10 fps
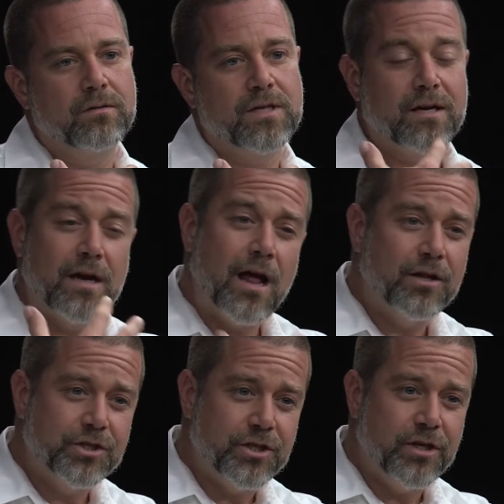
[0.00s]

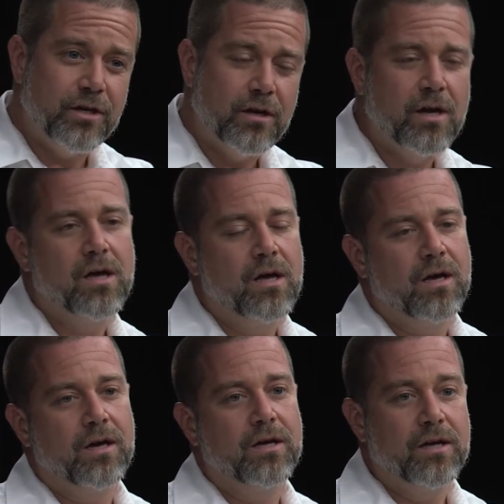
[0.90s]
technology
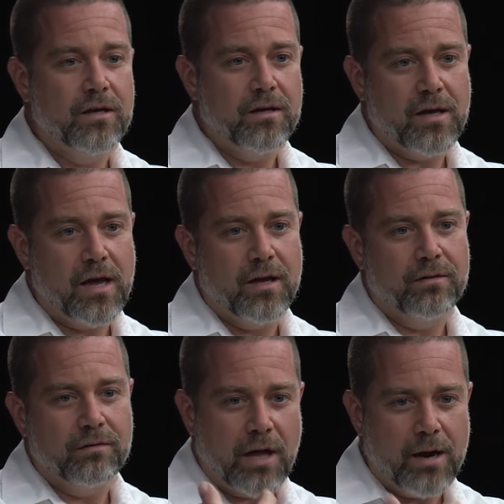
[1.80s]

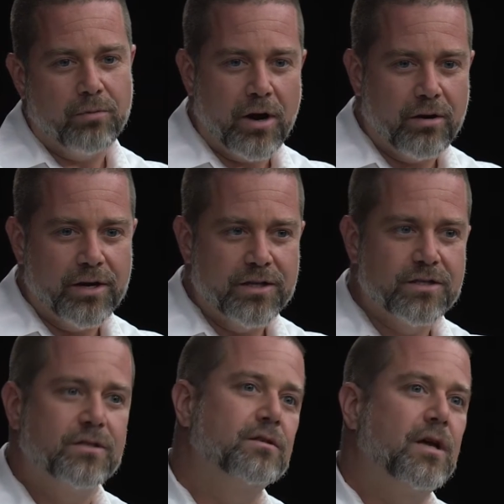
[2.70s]
and
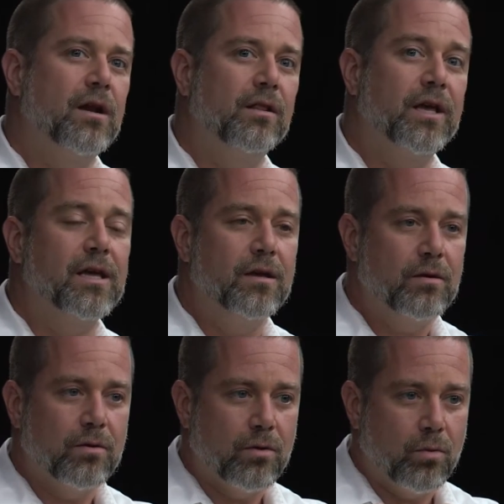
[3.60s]
libraries kind of like
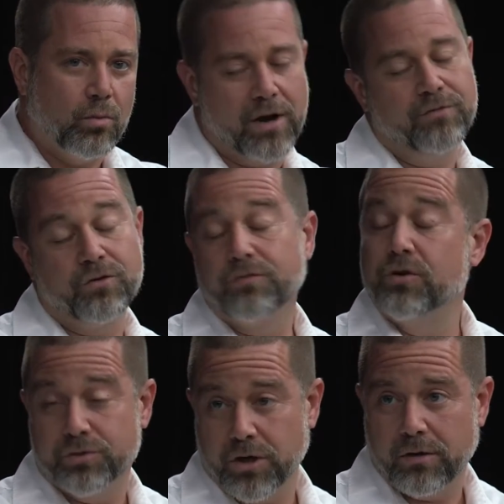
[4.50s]
ready for the
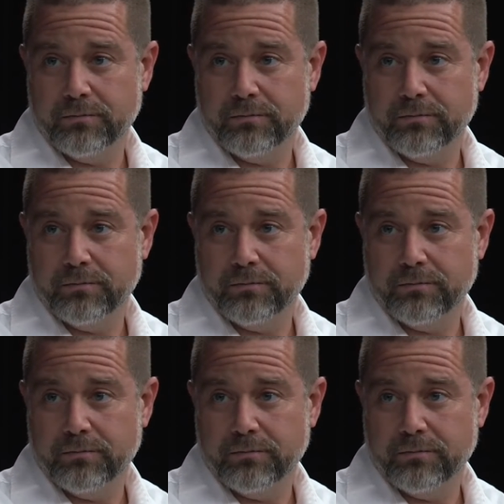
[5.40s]
future.